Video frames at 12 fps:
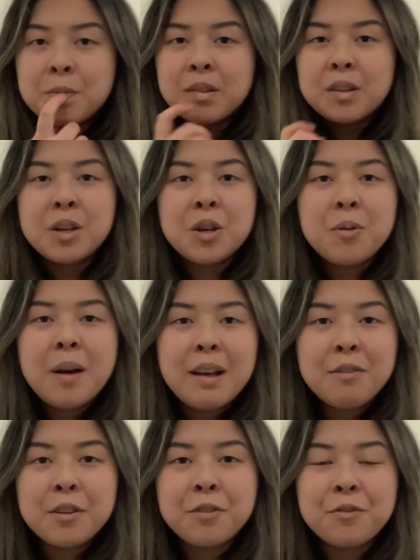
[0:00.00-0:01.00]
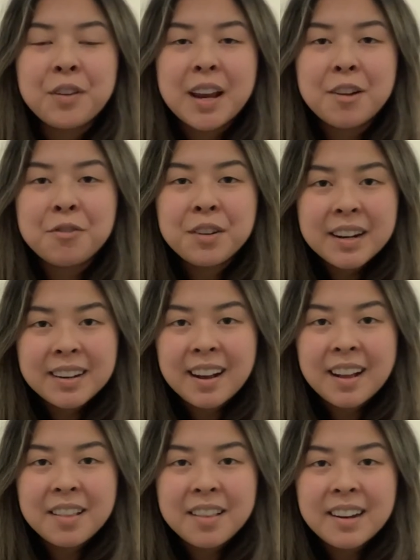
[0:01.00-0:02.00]
Do you have a favorite
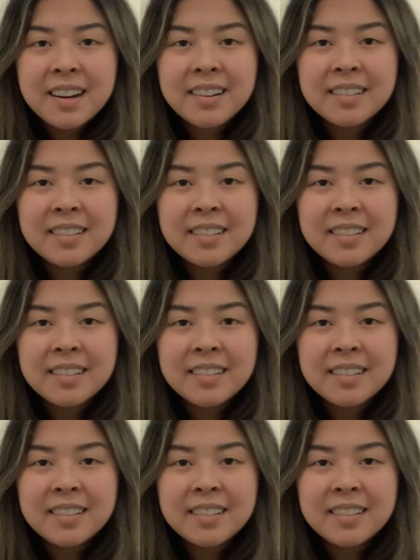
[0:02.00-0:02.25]
color?